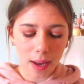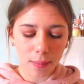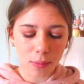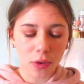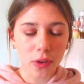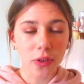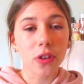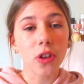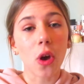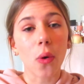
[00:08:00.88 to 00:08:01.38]

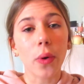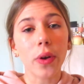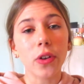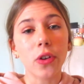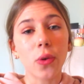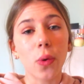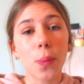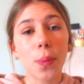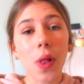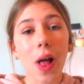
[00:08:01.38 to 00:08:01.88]
I'm just
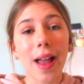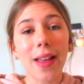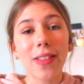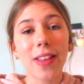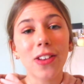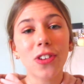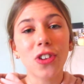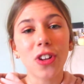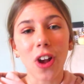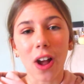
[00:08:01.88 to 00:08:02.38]
going to
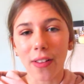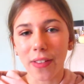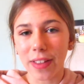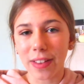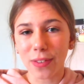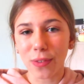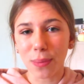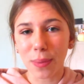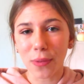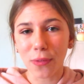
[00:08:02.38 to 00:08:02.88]
apply this. She got
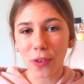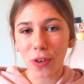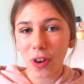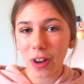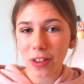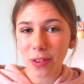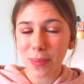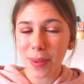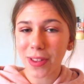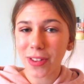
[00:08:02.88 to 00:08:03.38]
this for me for
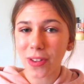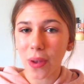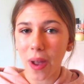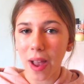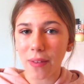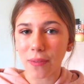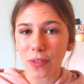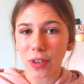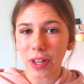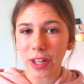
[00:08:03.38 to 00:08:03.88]
Christmas,
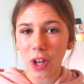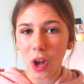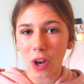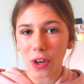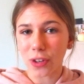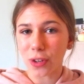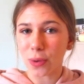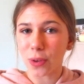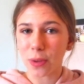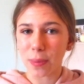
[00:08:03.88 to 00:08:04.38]
so I haven't really
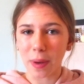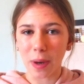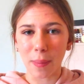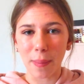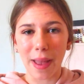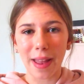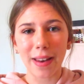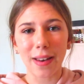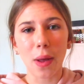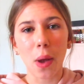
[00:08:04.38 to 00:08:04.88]
gotten to
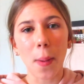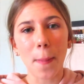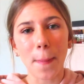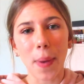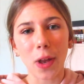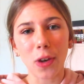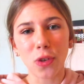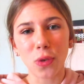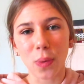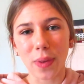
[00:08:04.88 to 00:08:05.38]
experiment
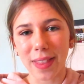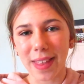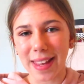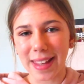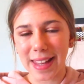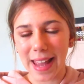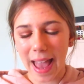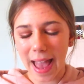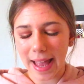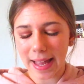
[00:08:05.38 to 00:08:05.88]
much with
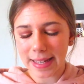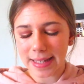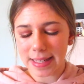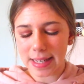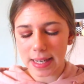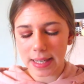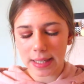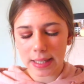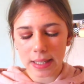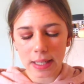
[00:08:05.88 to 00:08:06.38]
it
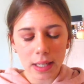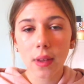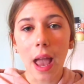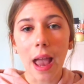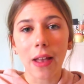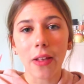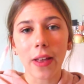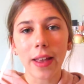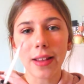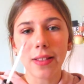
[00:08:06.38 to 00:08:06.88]
yet.
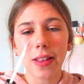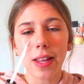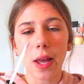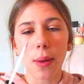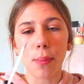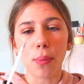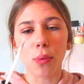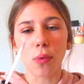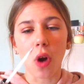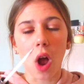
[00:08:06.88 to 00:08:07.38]
I like
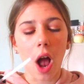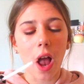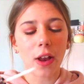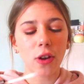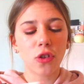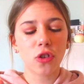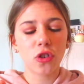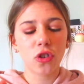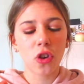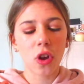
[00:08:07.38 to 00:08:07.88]
the
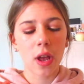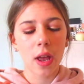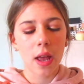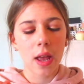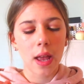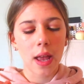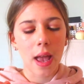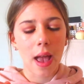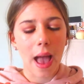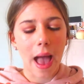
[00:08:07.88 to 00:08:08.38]
brush
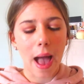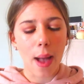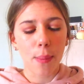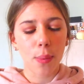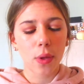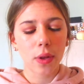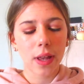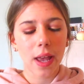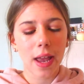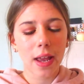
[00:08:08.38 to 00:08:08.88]

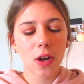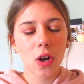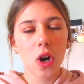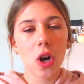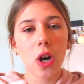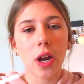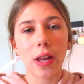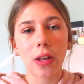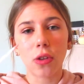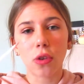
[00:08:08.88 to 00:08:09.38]

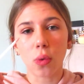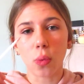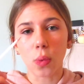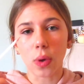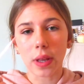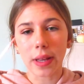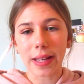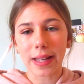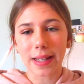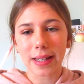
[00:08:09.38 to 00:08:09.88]
applicator. It's
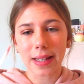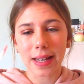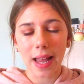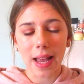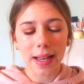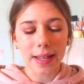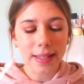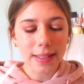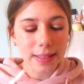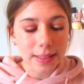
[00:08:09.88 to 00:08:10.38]
really
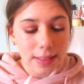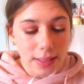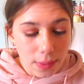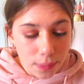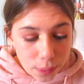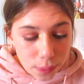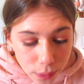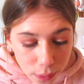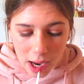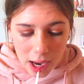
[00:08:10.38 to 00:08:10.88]
nice.